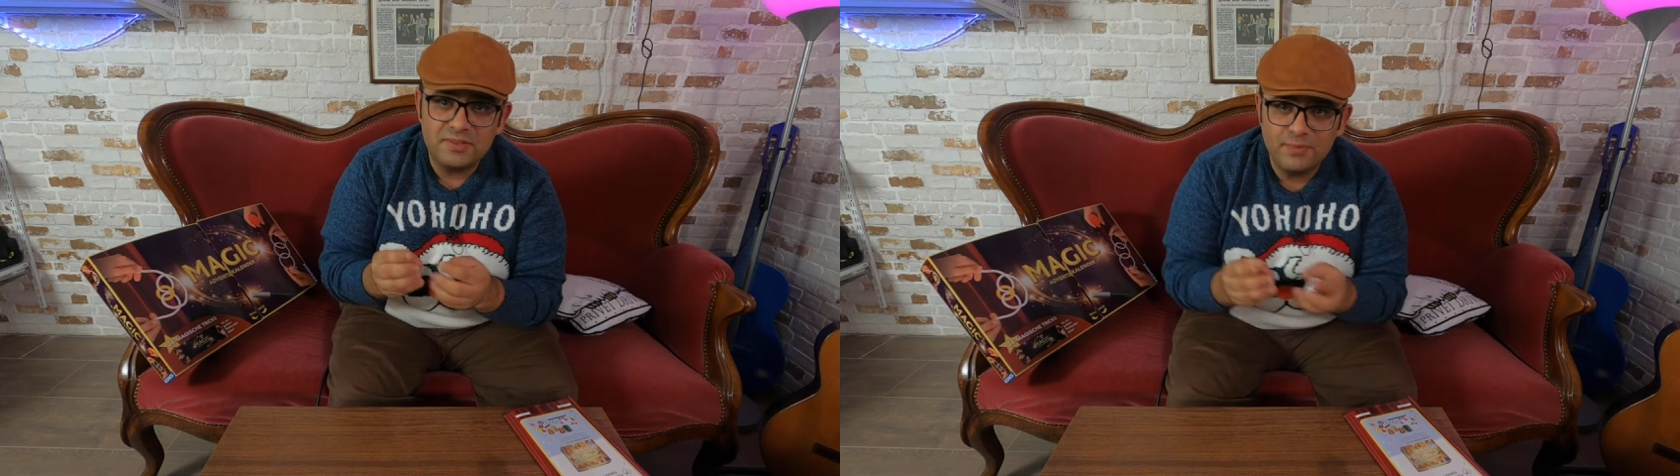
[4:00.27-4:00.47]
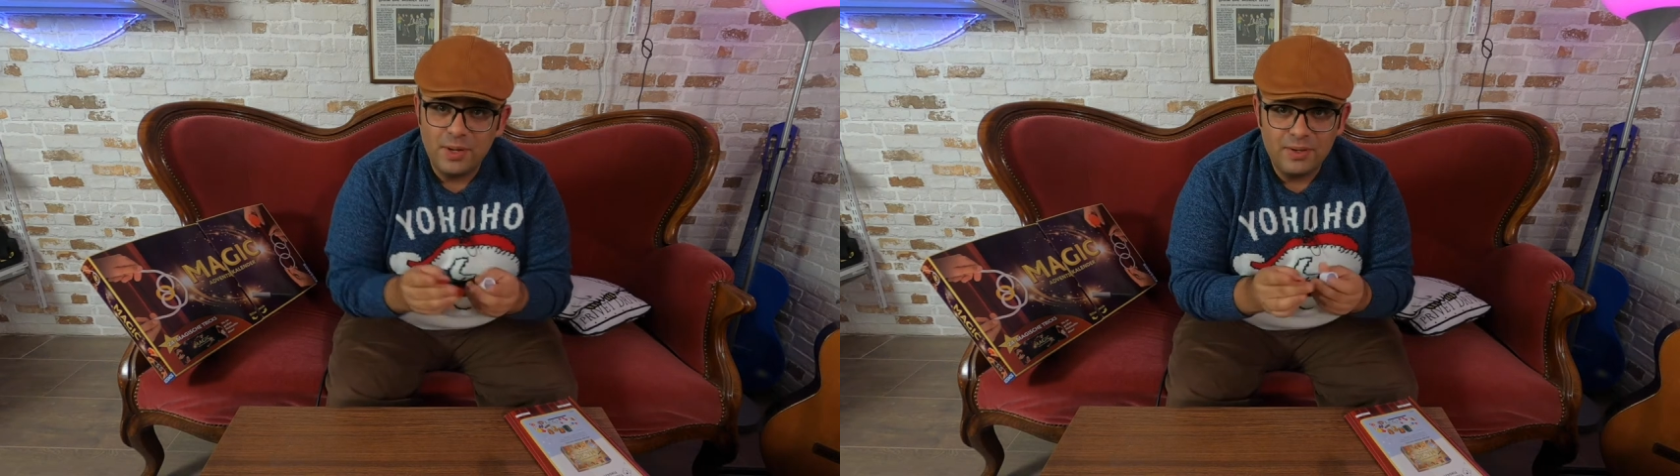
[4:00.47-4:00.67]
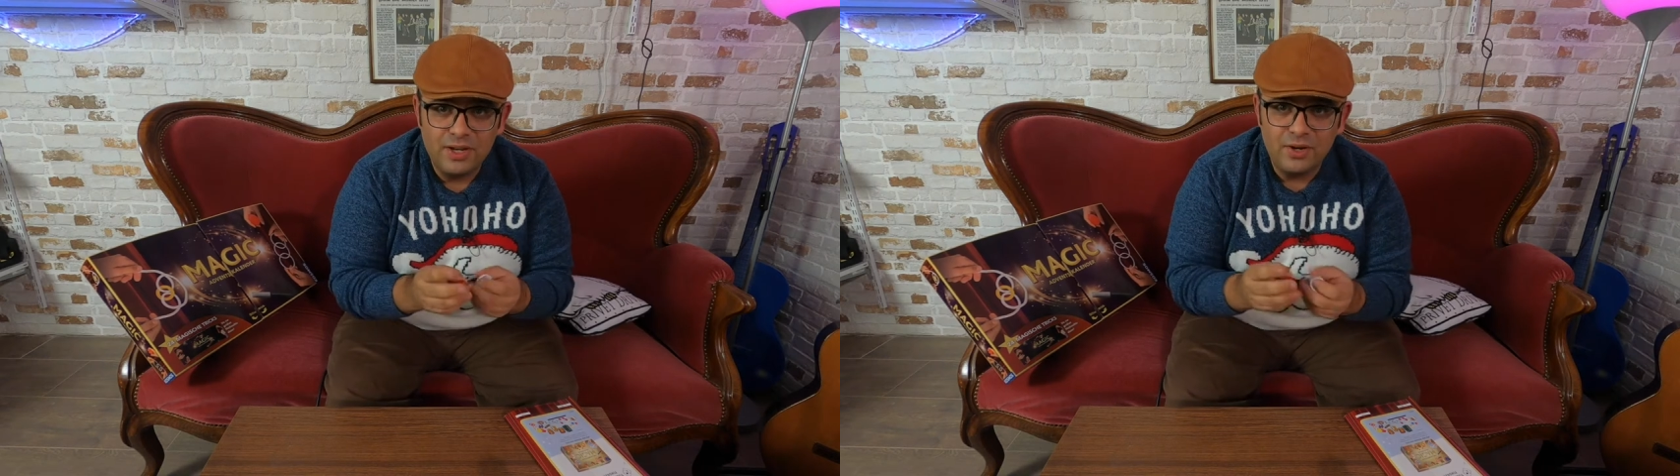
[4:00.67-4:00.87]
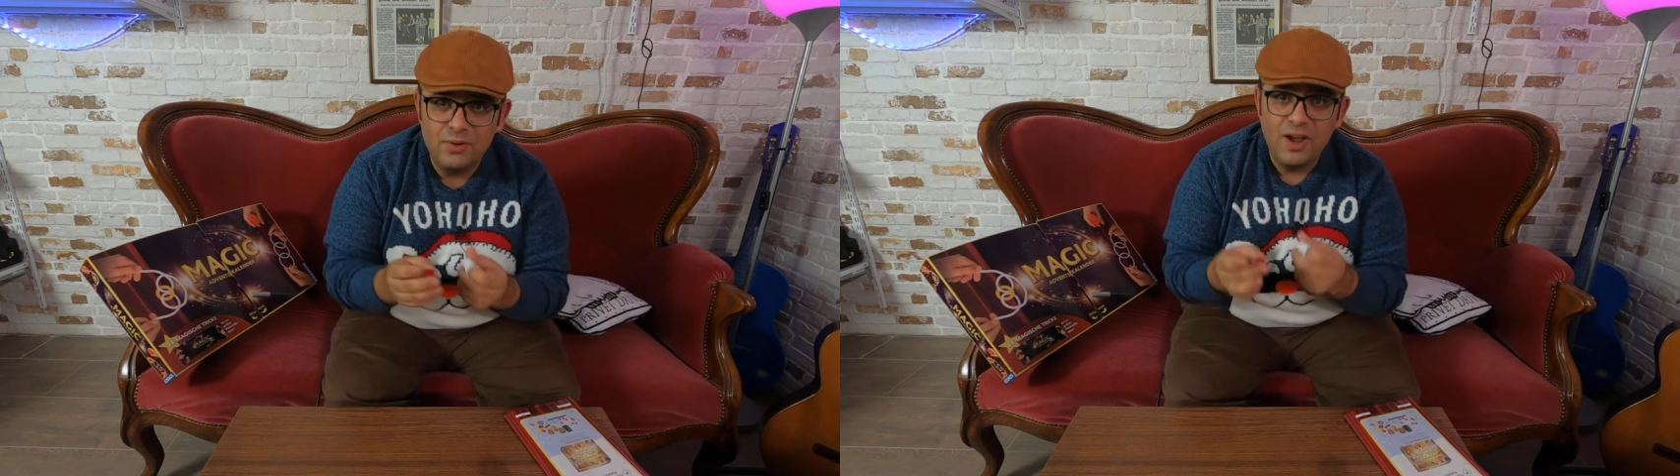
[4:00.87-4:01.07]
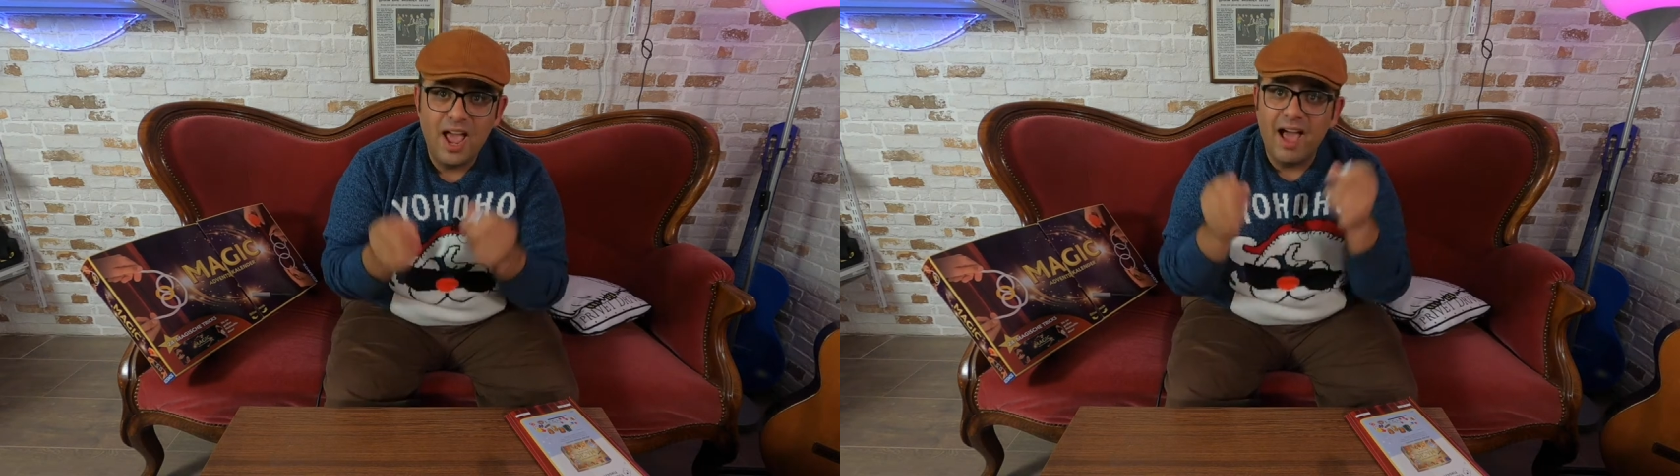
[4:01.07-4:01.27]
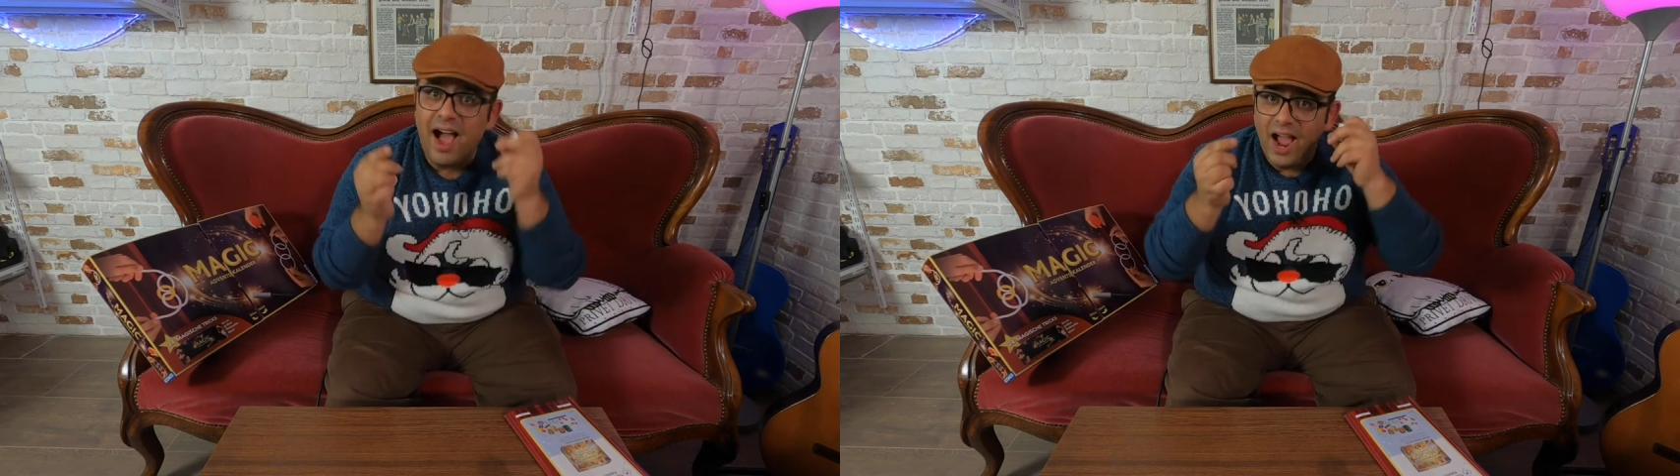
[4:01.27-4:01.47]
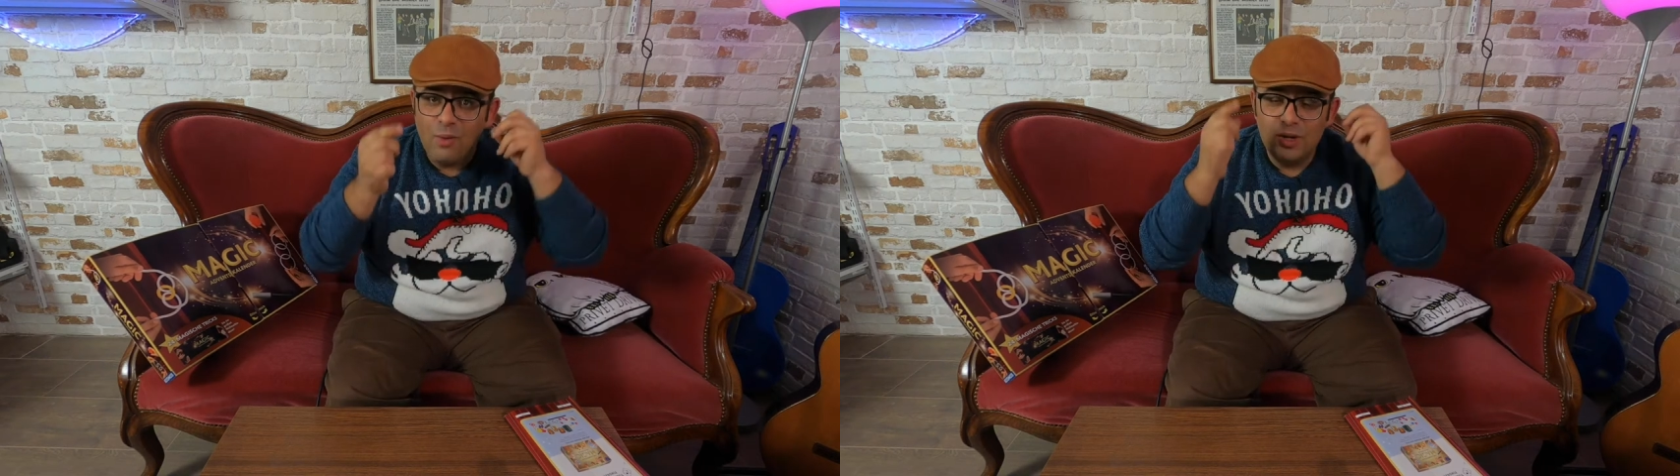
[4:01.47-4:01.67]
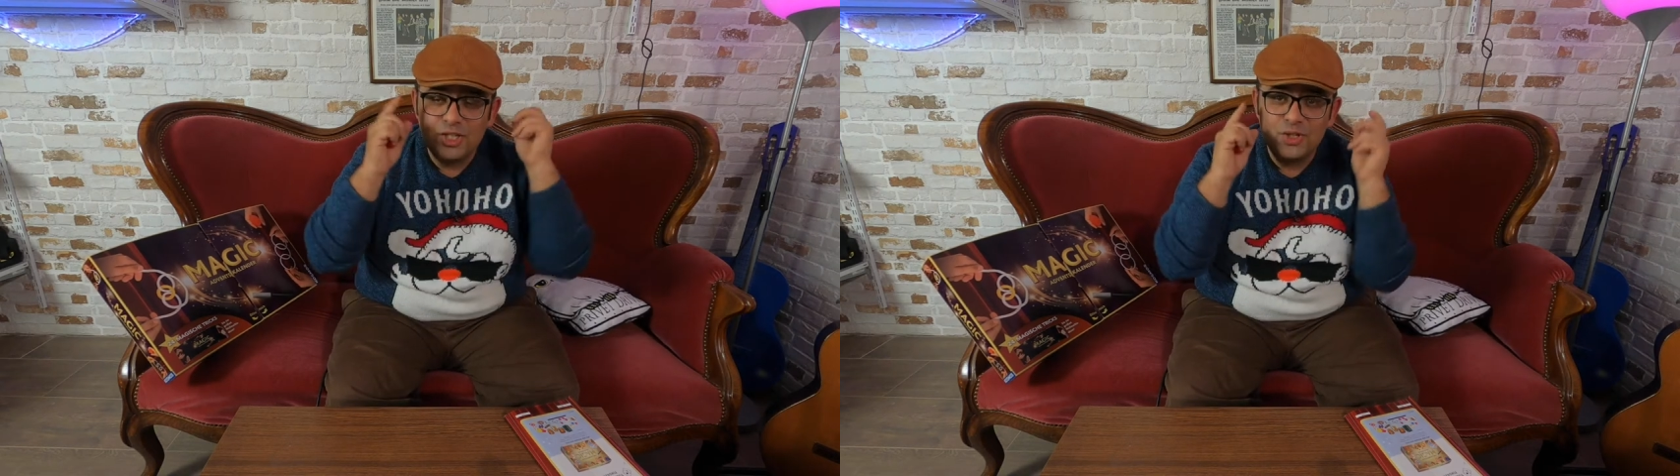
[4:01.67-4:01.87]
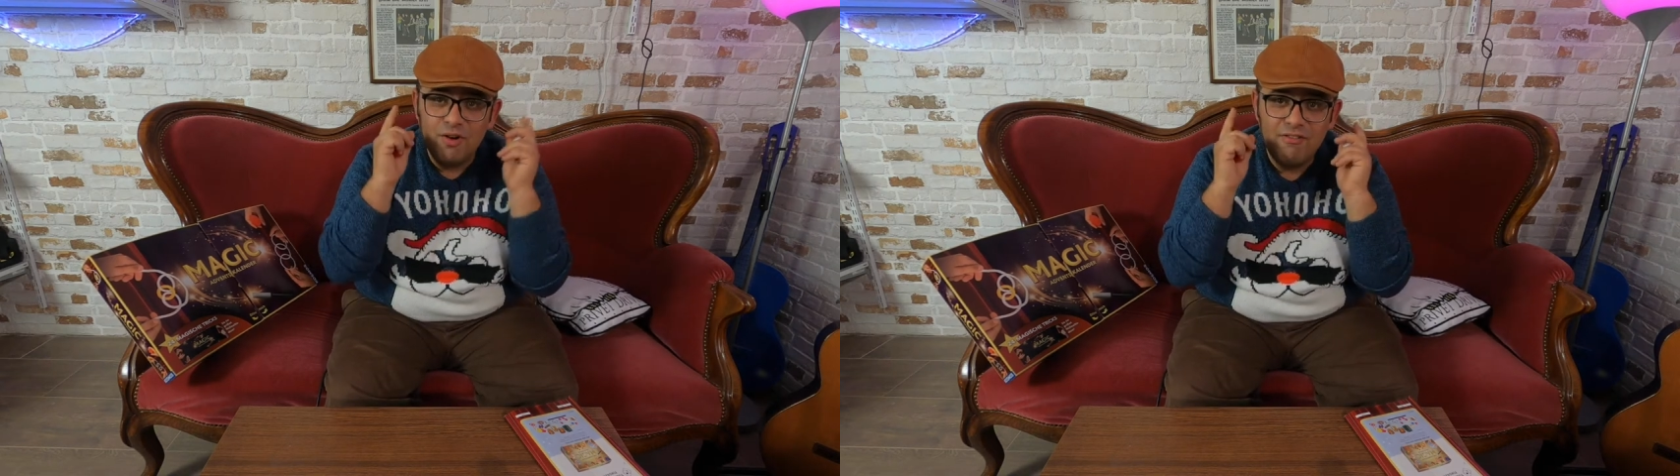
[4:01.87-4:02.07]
window. I wish you a